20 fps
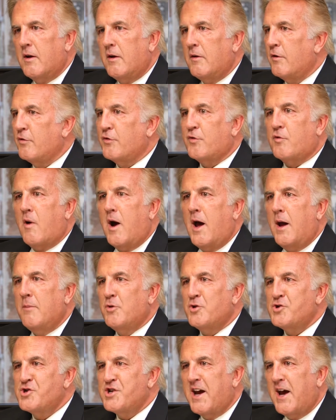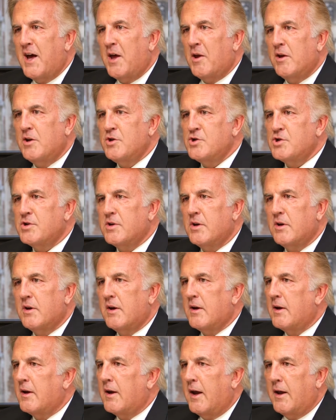Describe the challenge
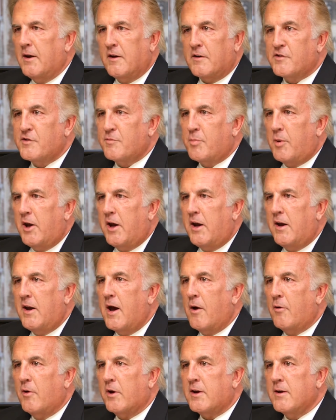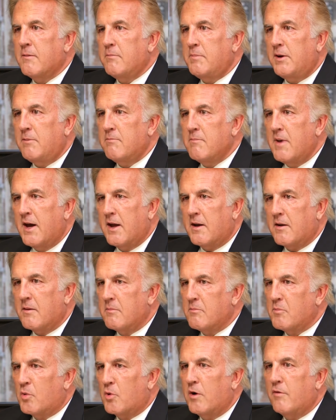and explain how it can be met
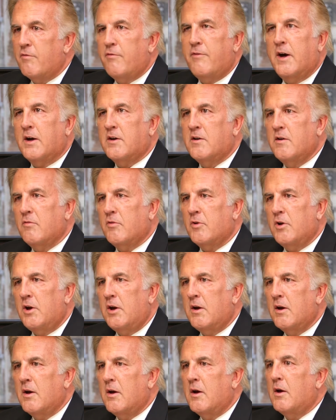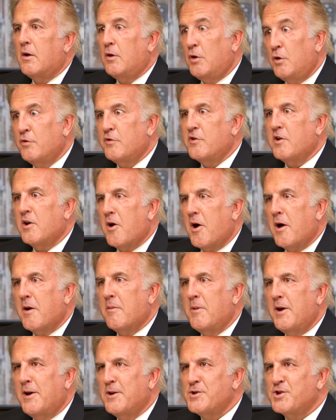more effectively using
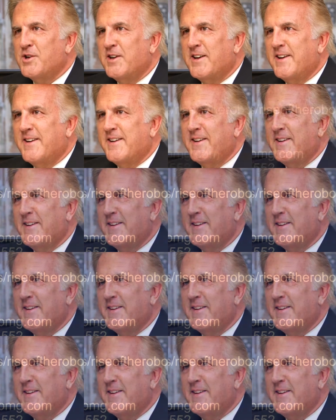automation.